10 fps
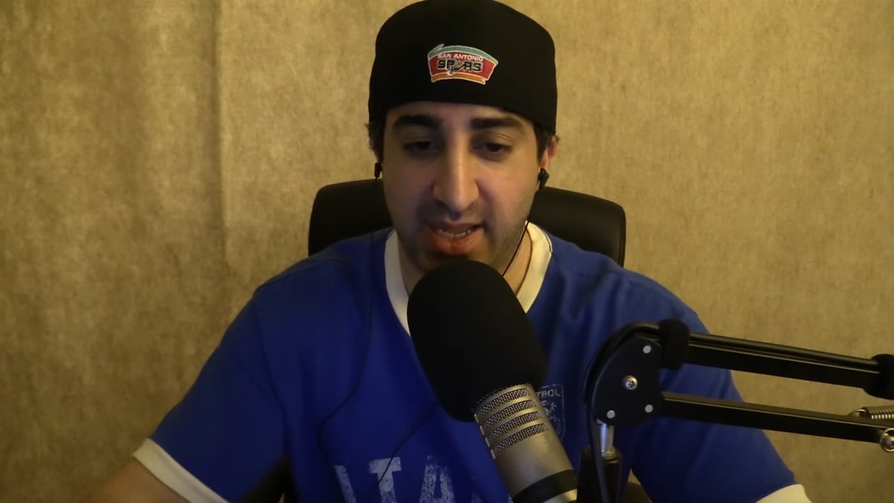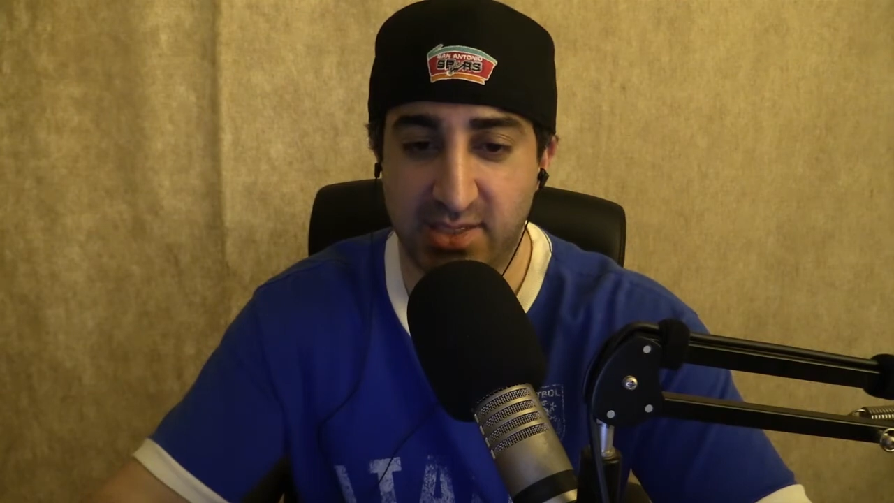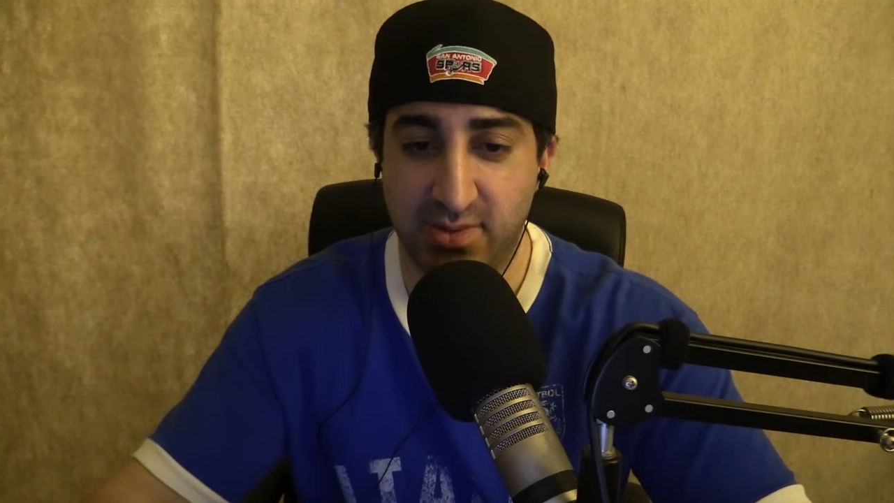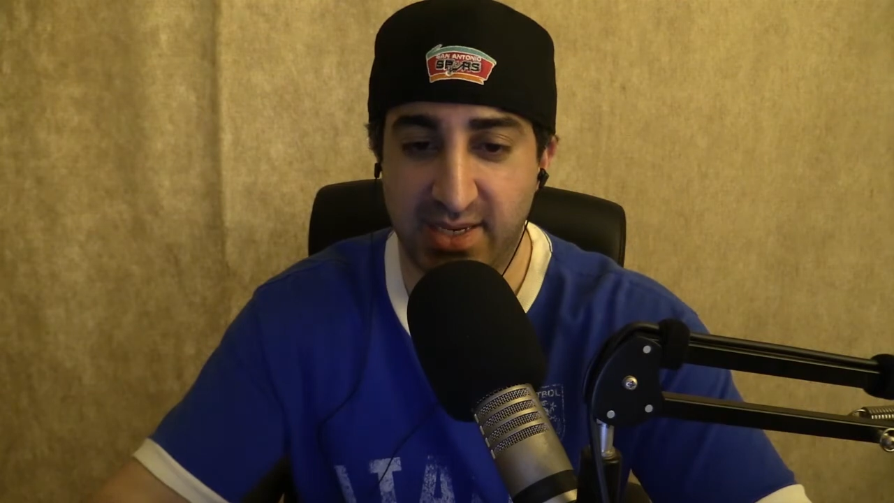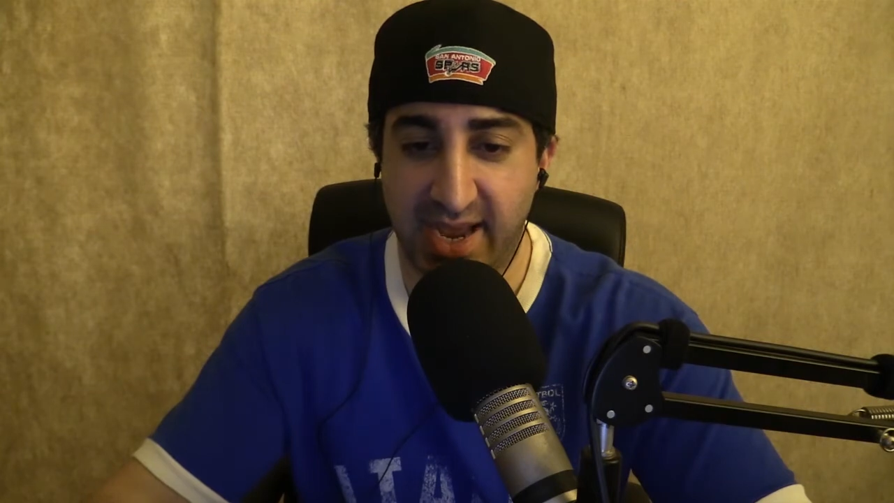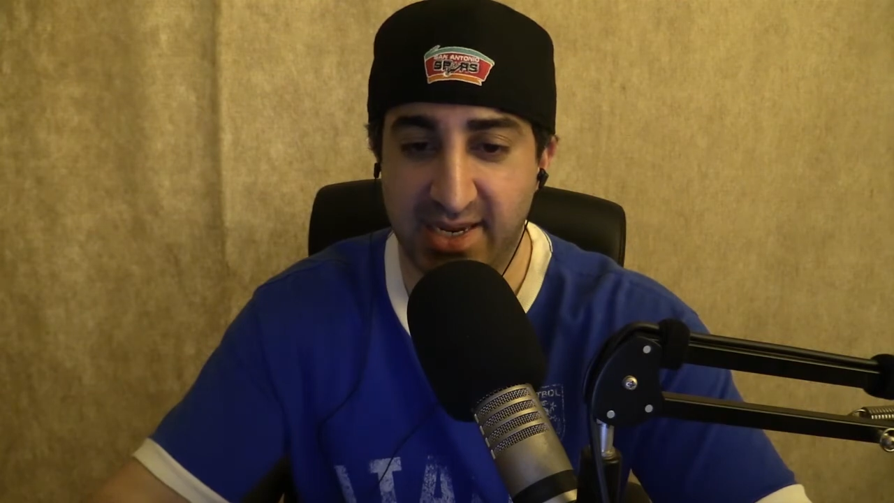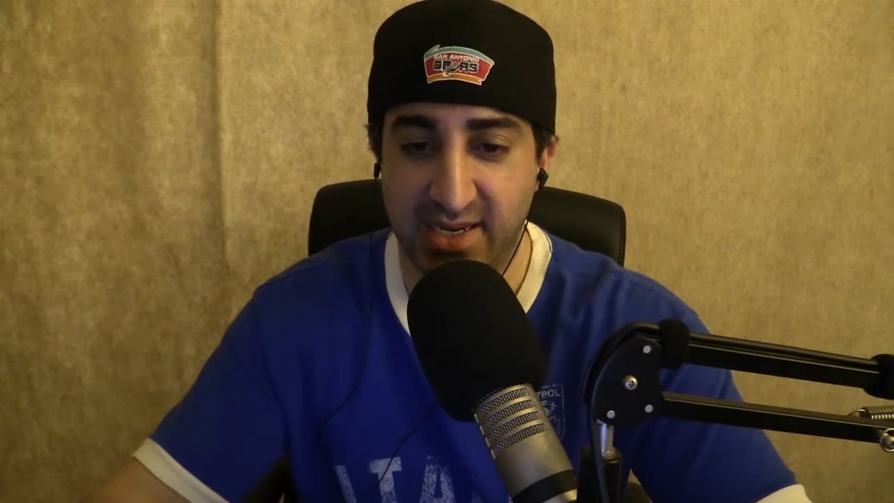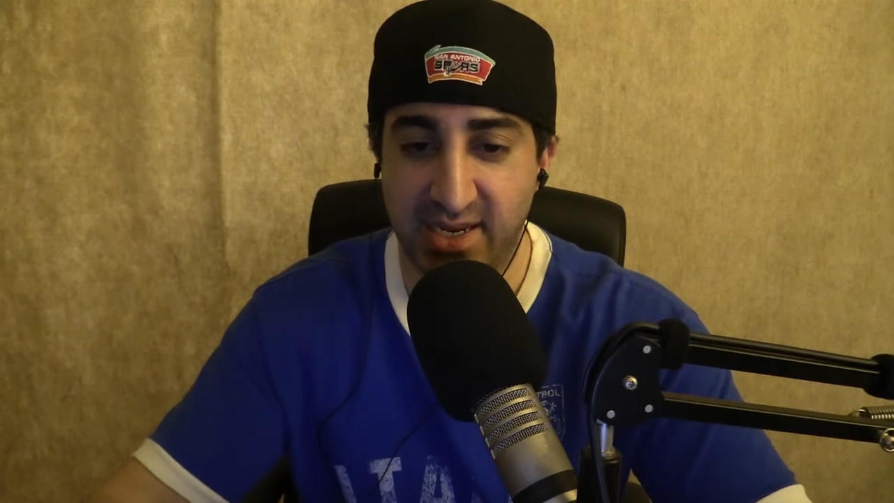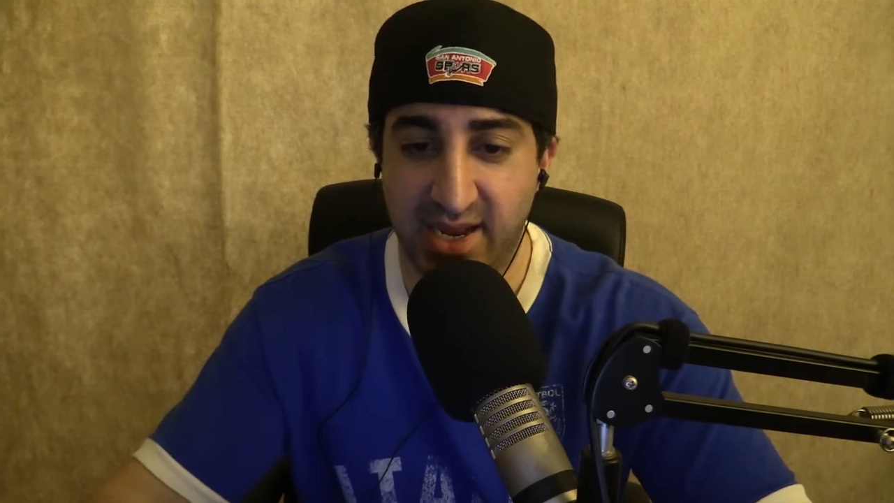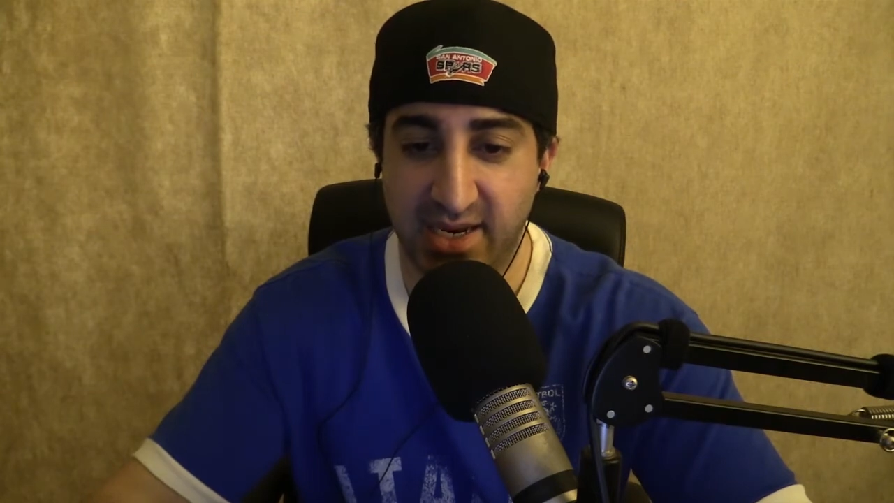as
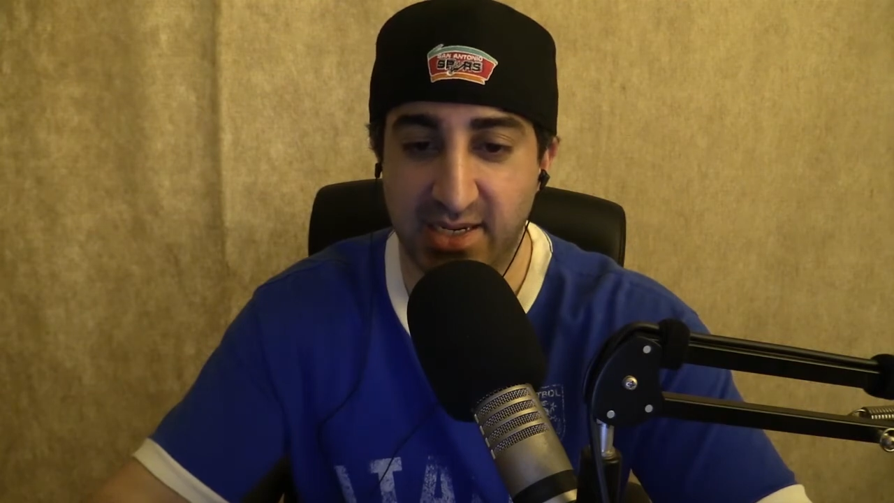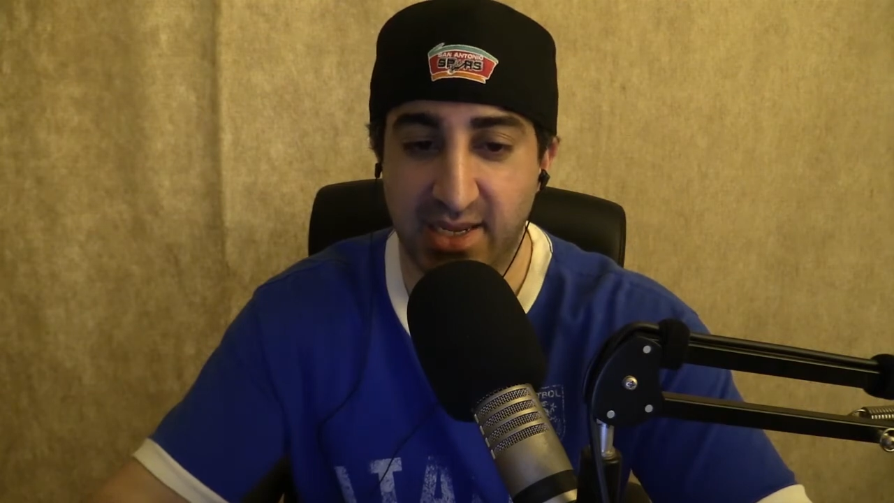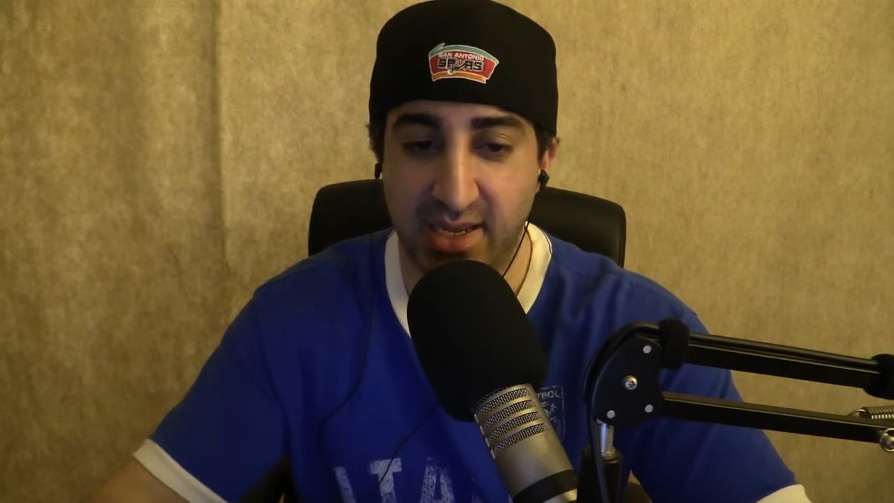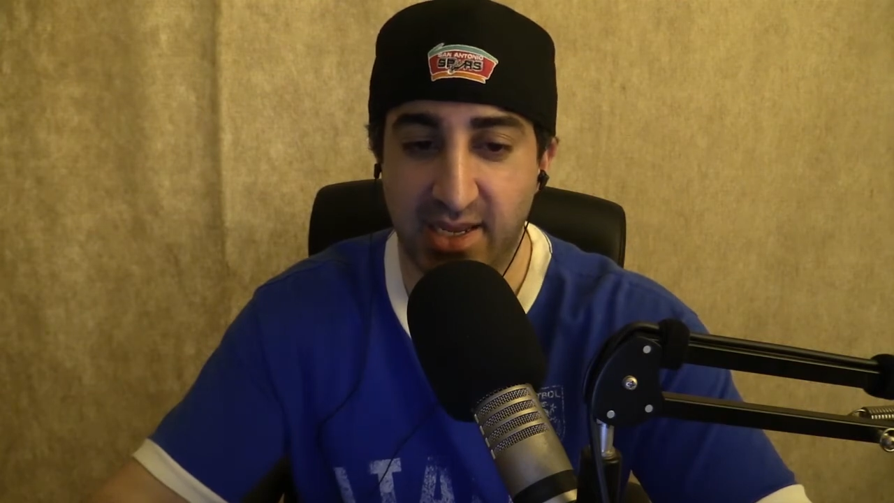redacted tonight,